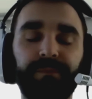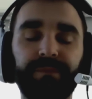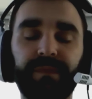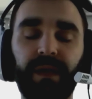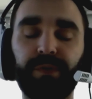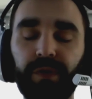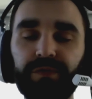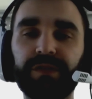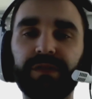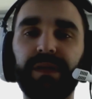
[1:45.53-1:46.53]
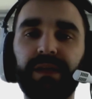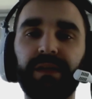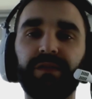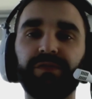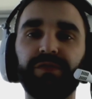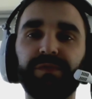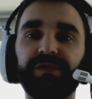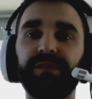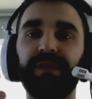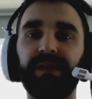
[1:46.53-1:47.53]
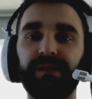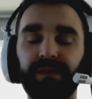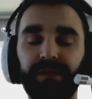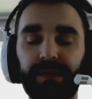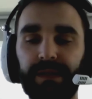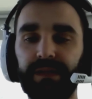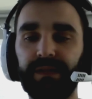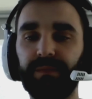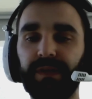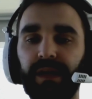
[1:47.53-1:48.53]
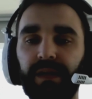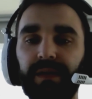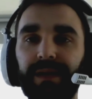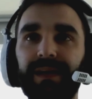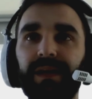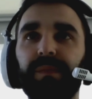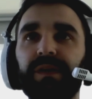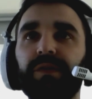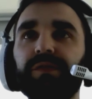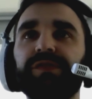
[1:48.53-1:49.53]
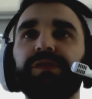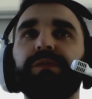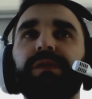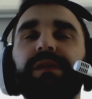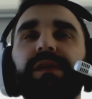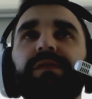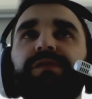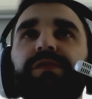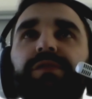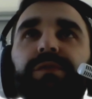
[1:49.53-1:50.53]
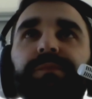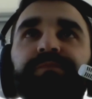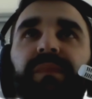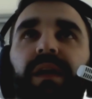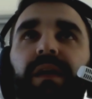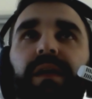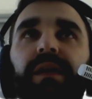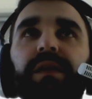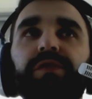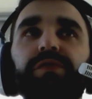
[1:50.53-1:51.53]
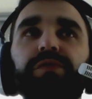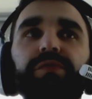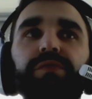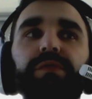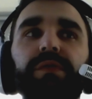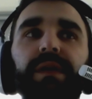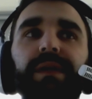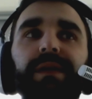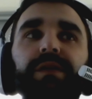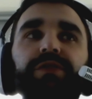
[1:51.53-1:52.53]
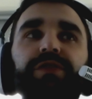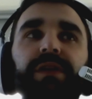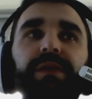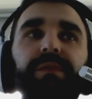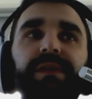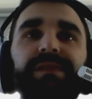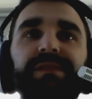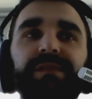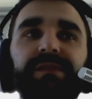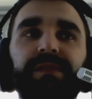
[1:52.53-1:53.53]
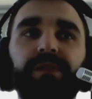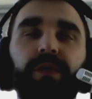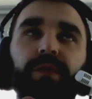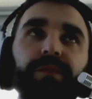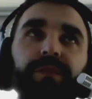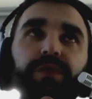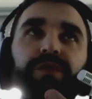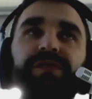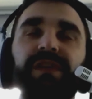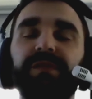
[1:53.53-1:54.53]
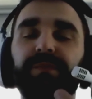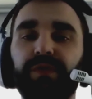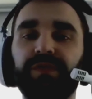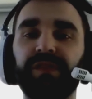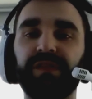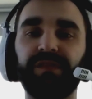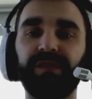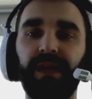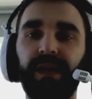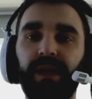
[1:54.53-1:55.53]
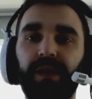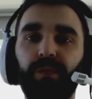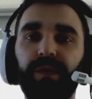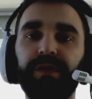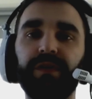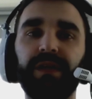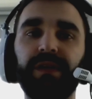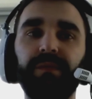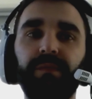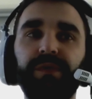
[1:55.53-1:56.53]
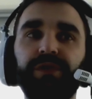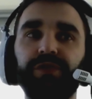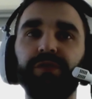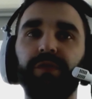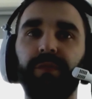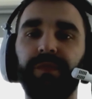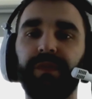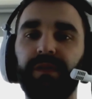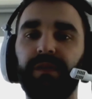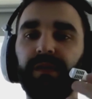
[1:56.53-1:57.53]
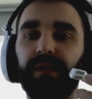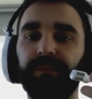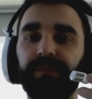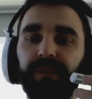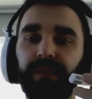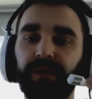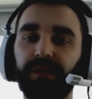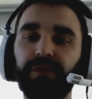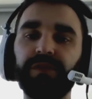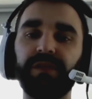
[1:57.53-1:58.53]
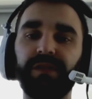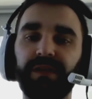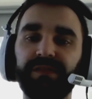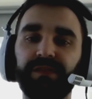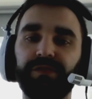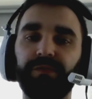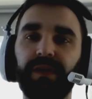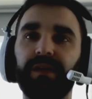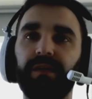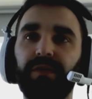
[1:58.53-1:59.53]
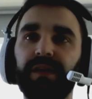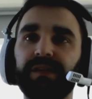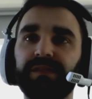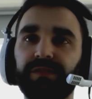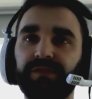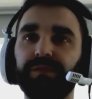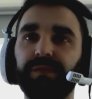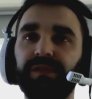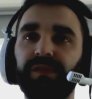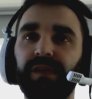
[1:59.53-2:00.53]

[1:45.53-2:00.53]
approach and making the consumers define the API, but also it allows you to generate or use such a process where you can be sure that the integration tests that you're running as consumers